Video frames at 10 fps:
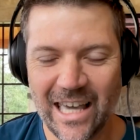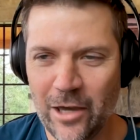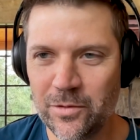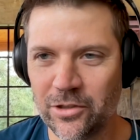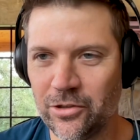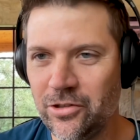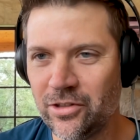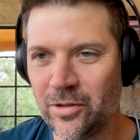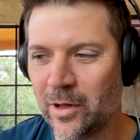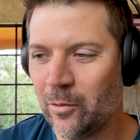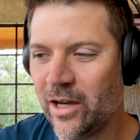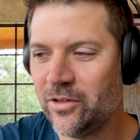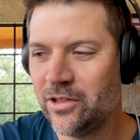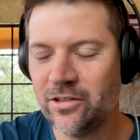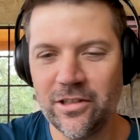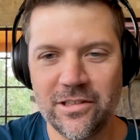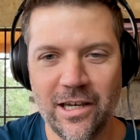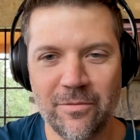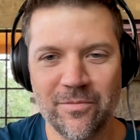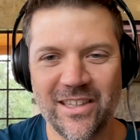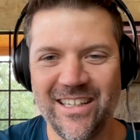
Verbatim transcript: Absolutely. My wife does all the time.